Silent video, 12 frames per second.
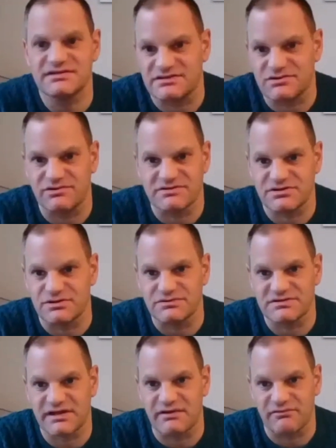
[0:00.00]
think it's critical
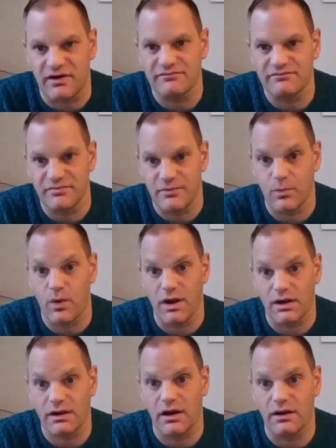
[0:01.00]
to get right from the
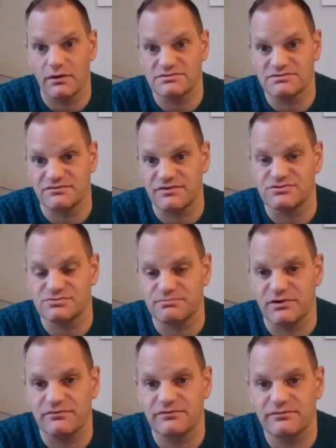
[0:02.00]
word go to future
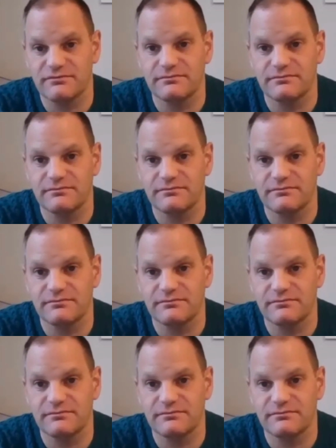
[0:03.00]
proof.